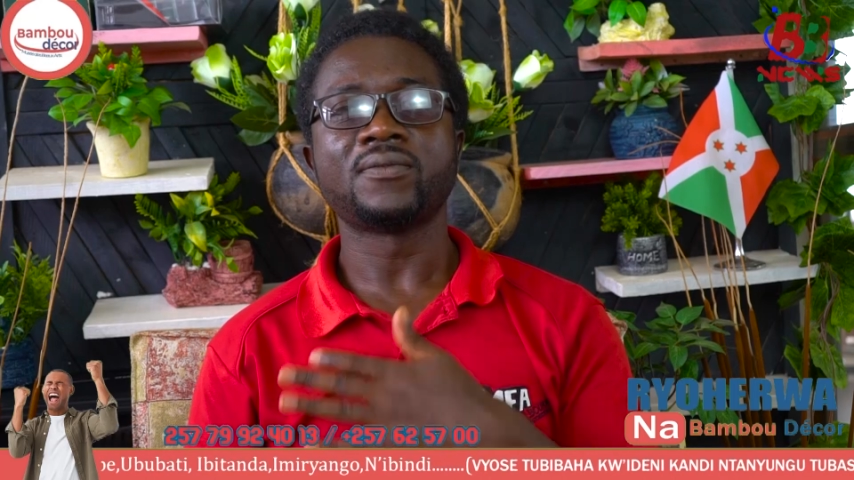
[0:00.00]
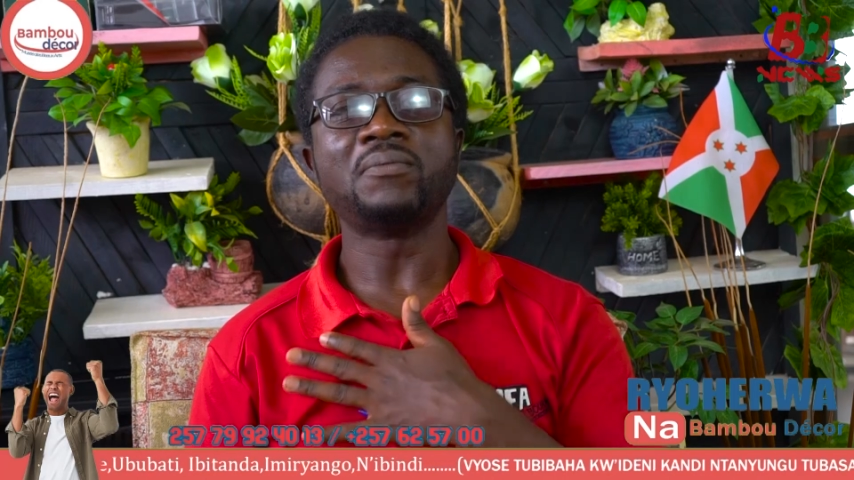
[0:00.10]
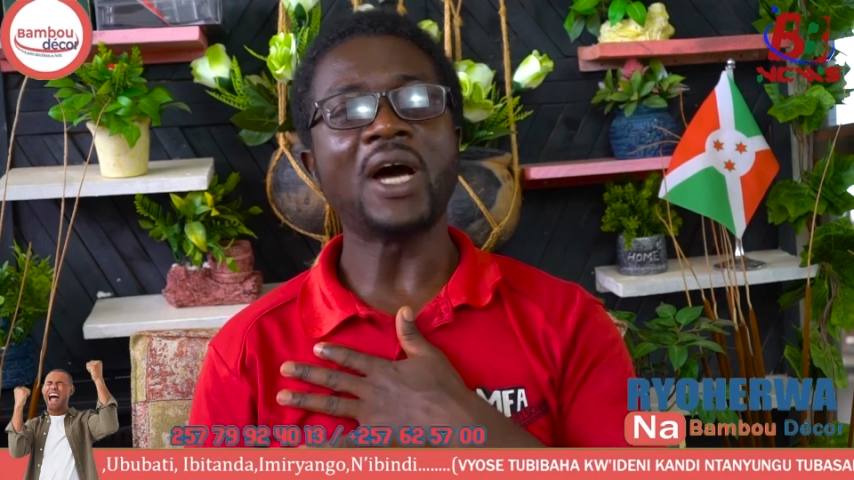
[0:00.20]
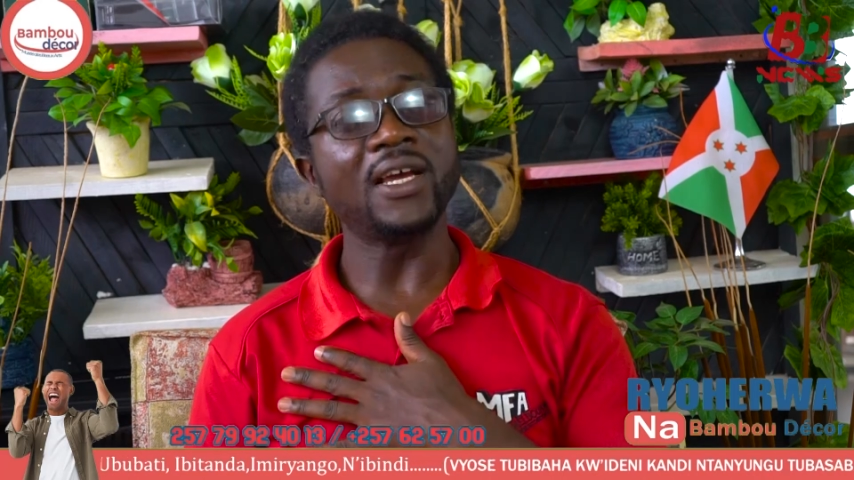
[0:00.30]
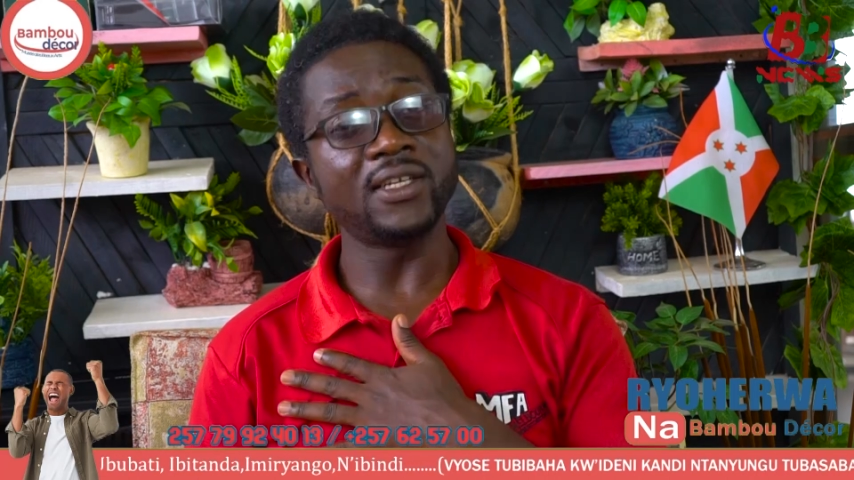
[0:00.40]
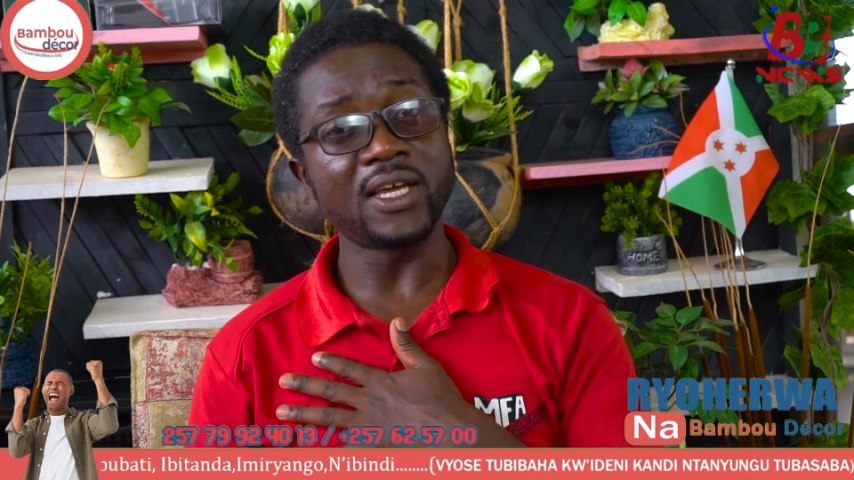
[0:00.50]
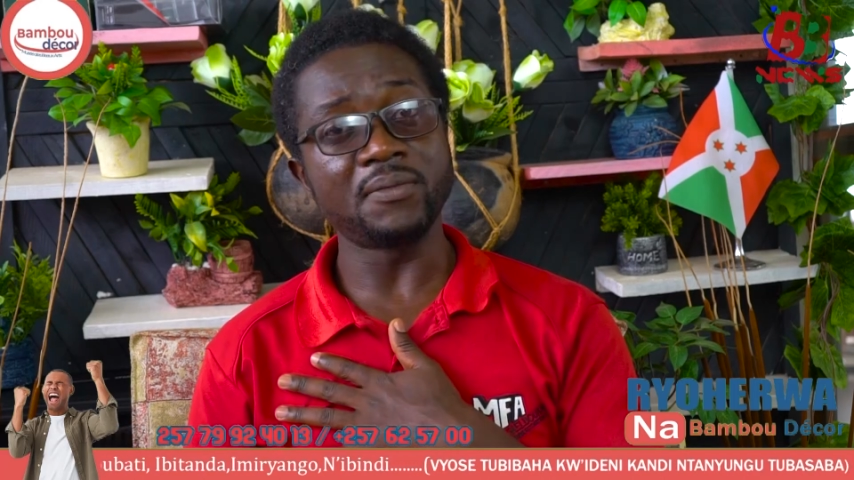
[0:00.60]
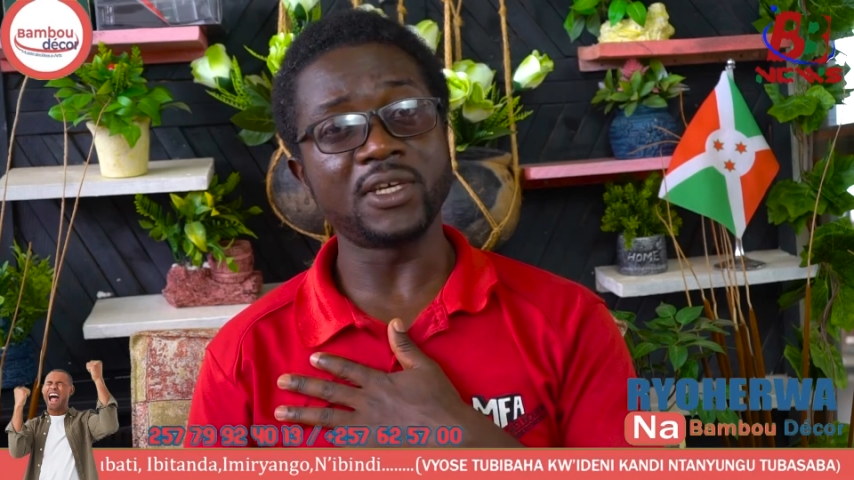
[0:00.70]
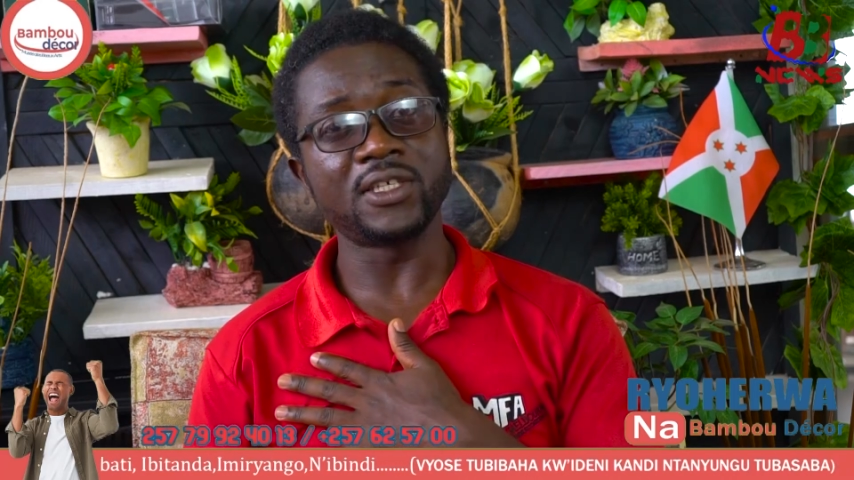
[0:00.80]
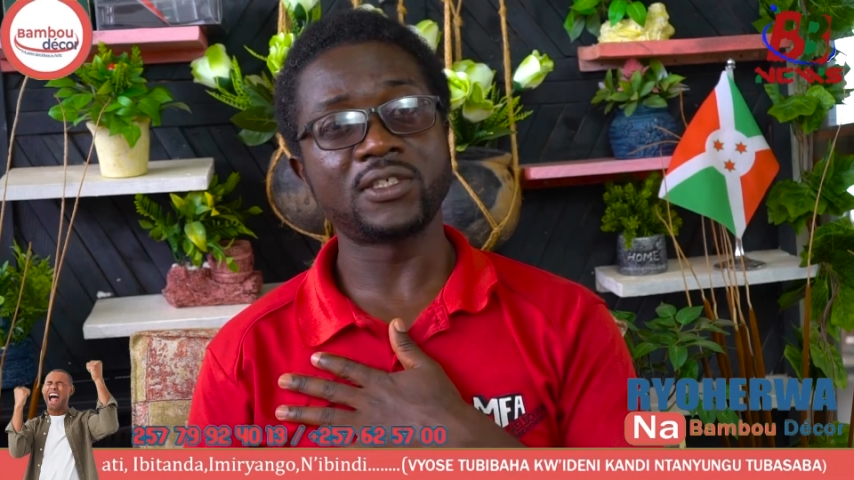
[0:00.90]
My
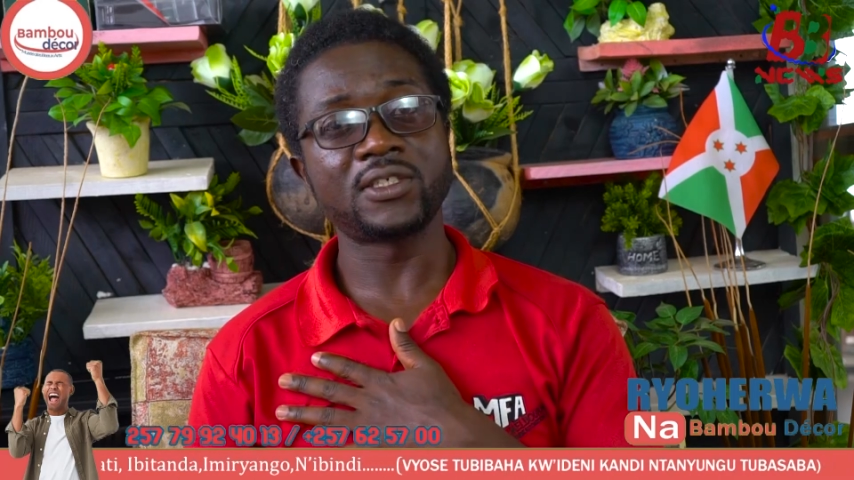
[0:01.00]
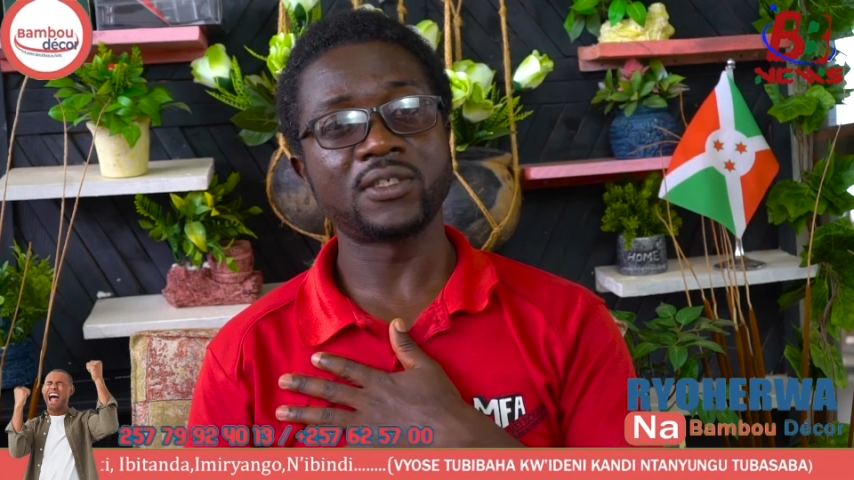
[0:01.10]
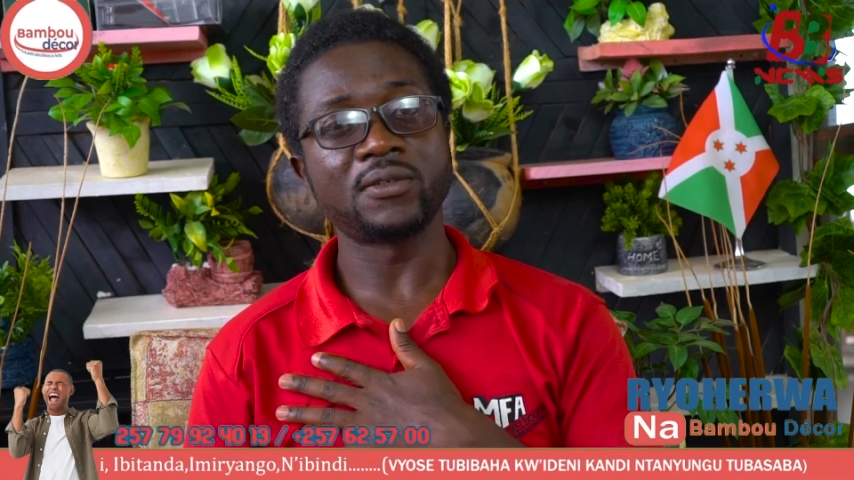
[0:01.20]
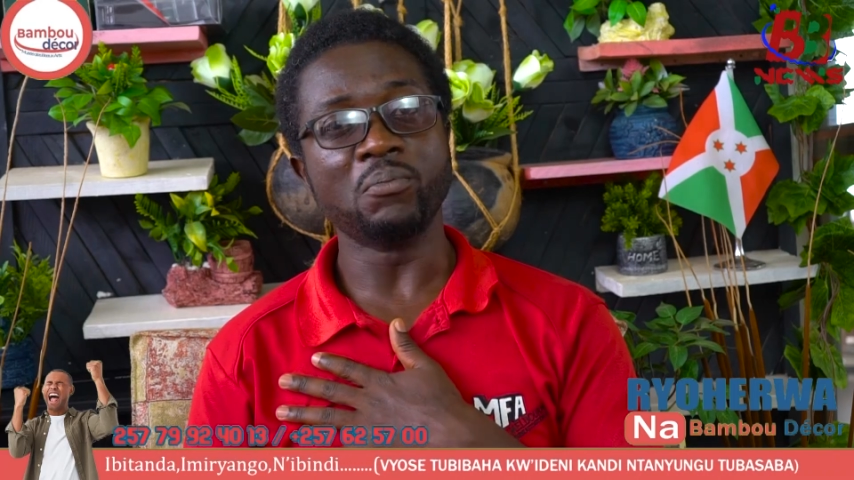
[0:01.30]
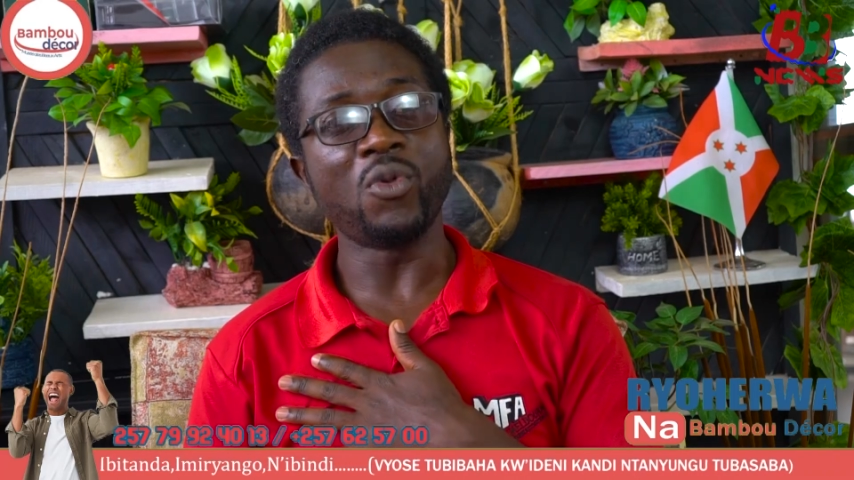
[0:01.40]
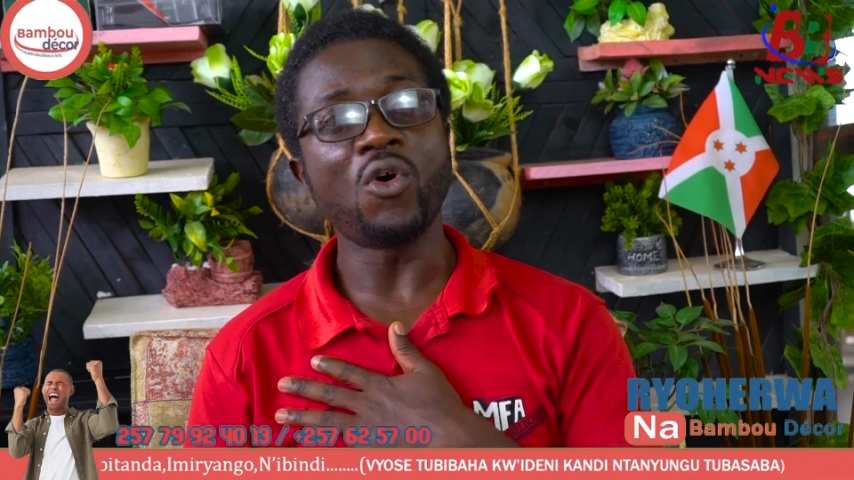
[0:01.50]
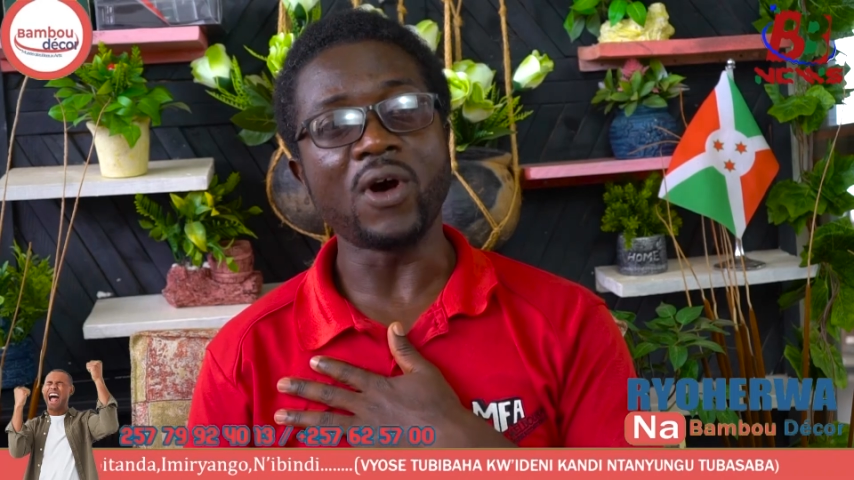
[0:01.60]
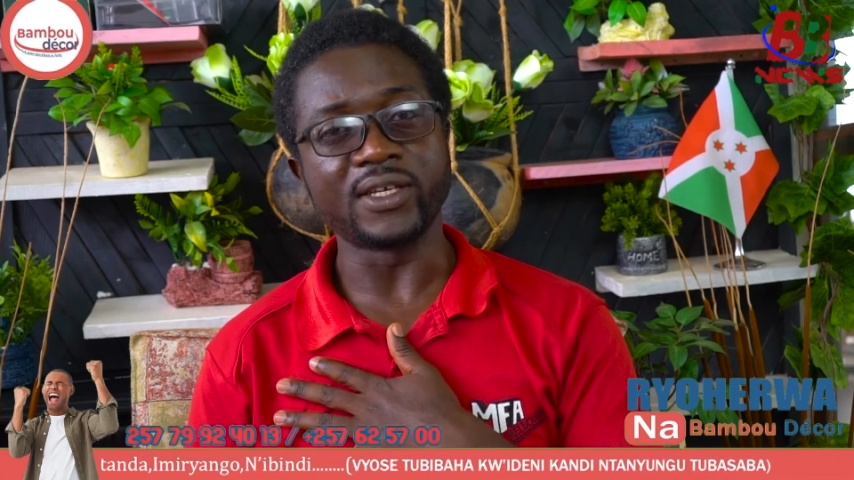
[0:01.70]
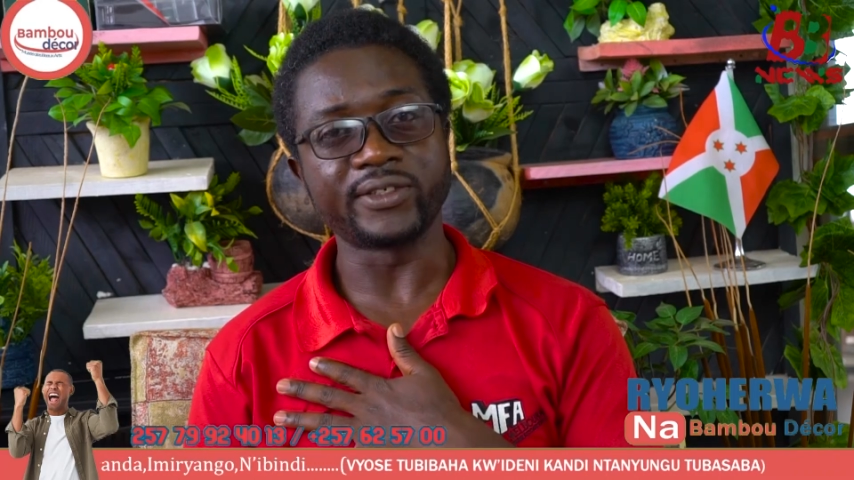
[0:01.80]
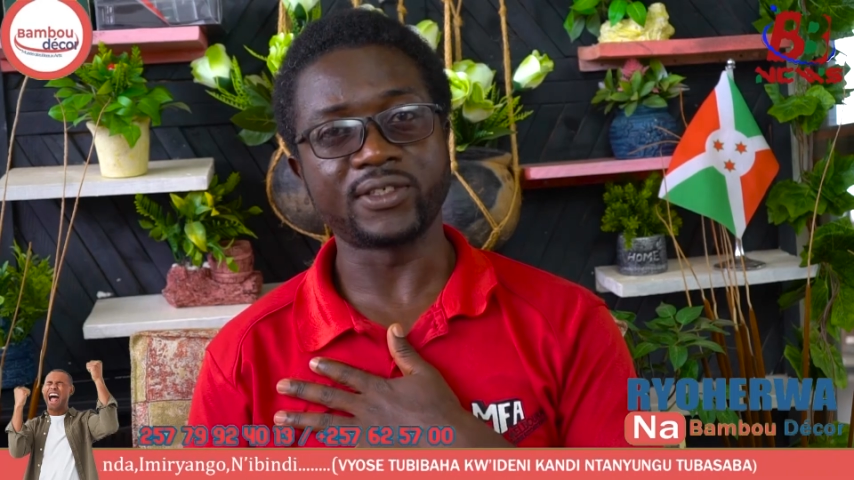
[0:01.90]
name is
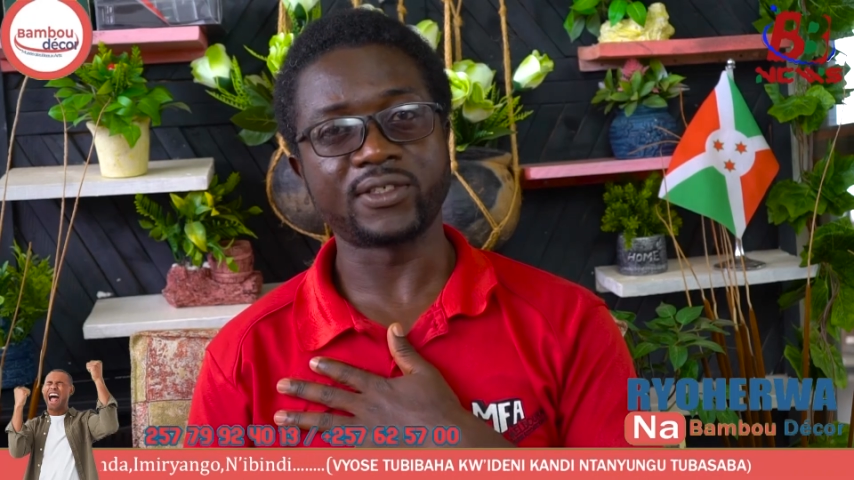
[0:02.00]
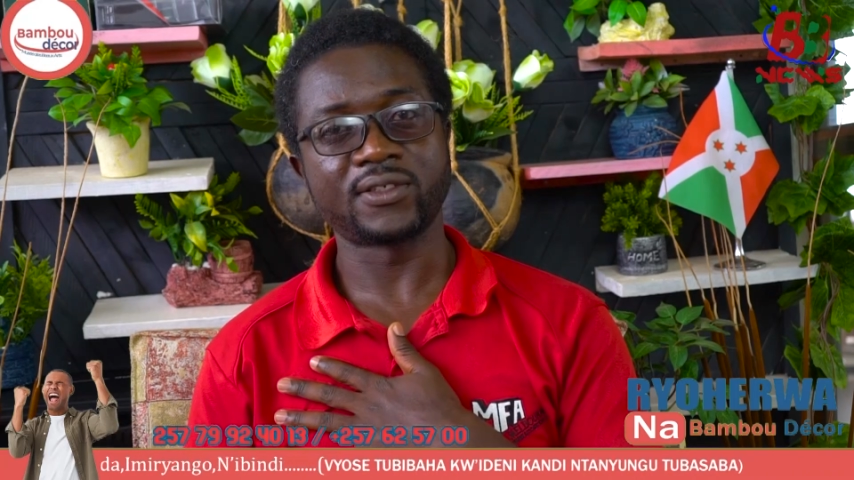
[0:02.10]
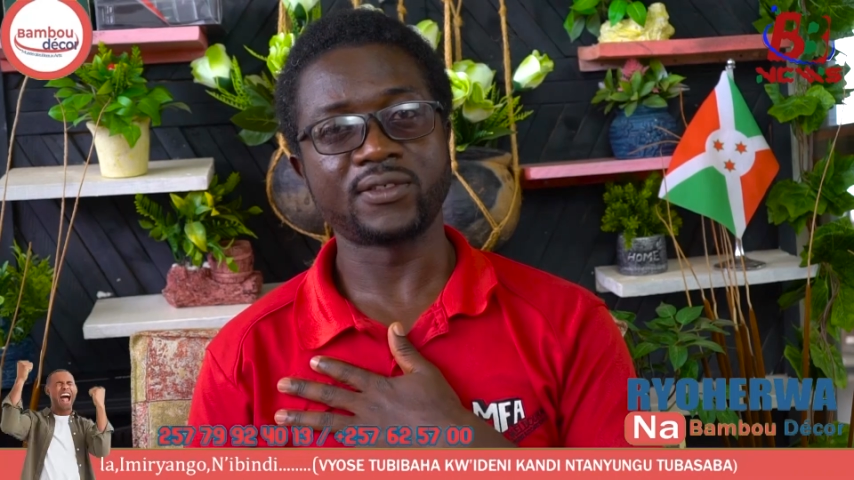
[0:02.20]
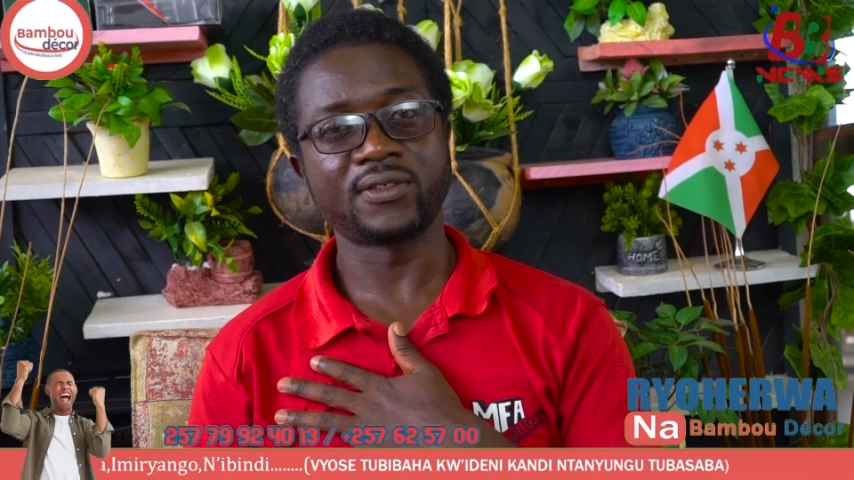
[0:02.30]
Boaz.